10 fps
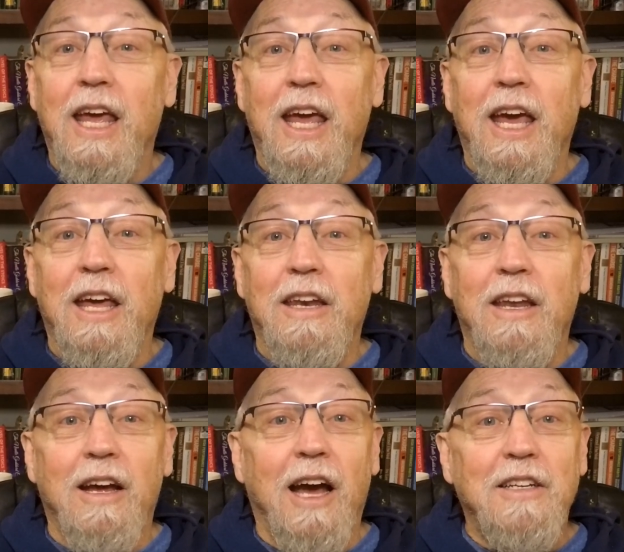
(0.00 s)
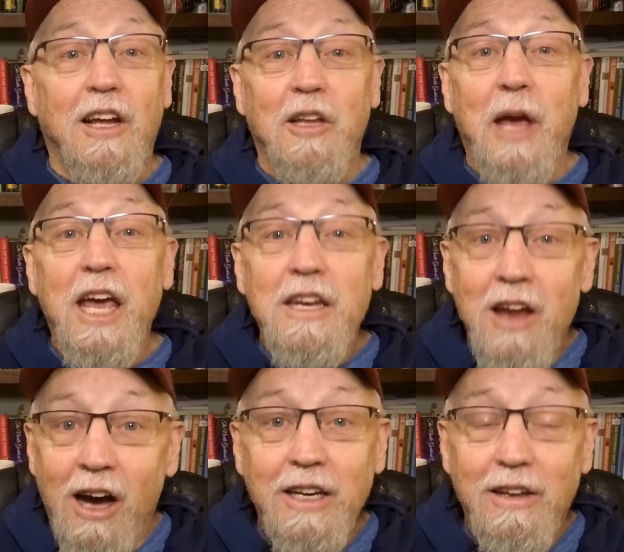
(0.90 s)
And I tell him, hey,
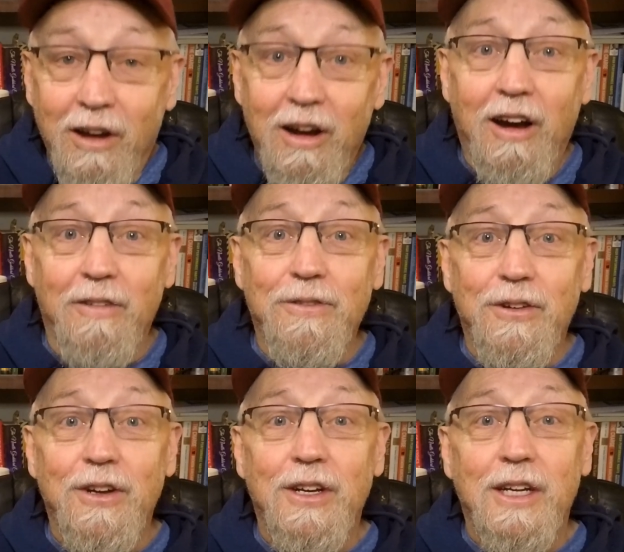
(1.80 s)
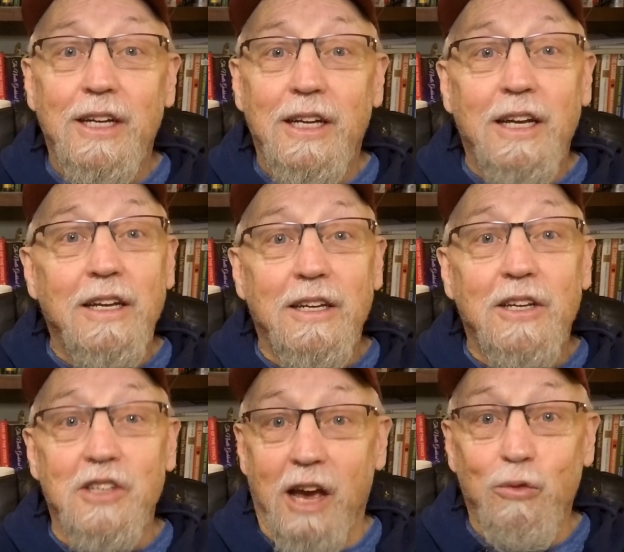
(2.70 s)
knock it off,
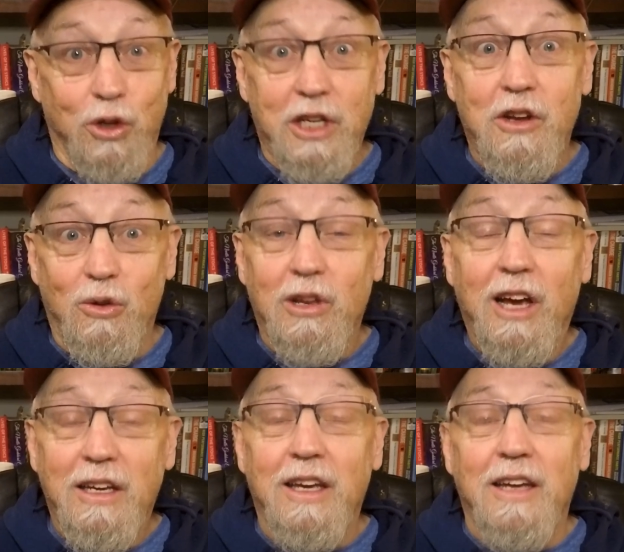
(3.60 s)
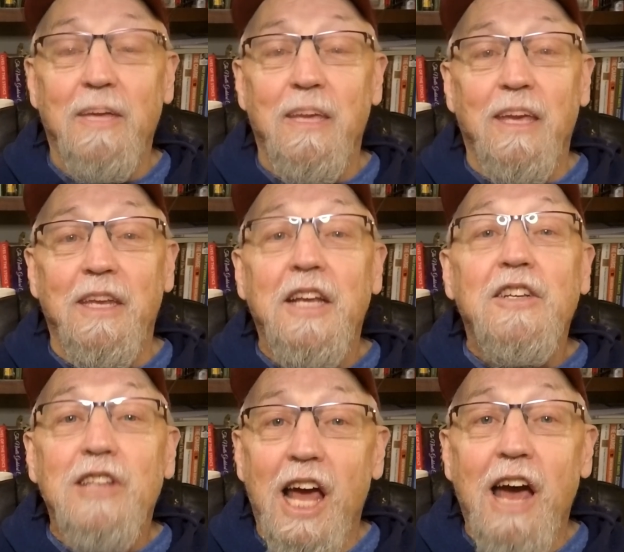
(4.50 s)
because I really don't like it. And
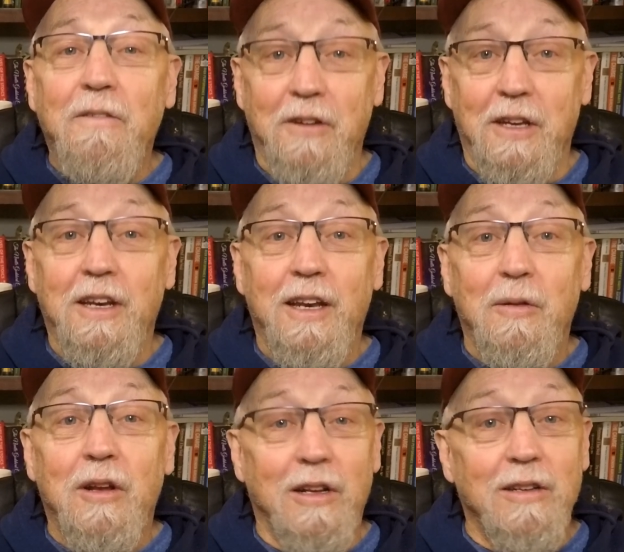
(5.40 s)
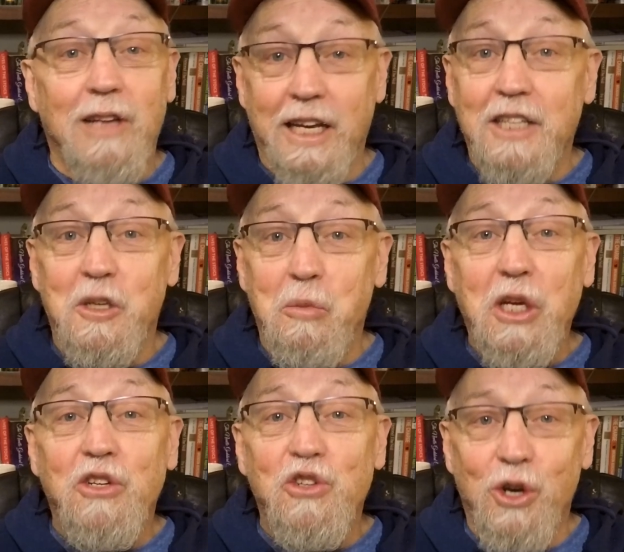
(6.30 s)
he's laughing like it's a
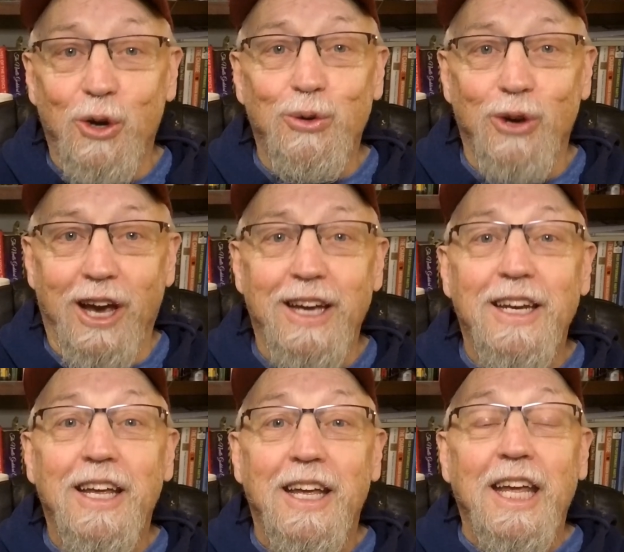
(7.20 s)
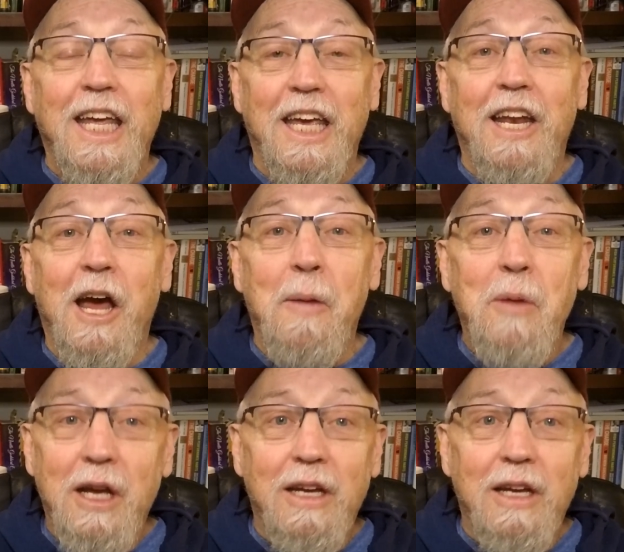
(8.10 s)
big joke, right? And I'm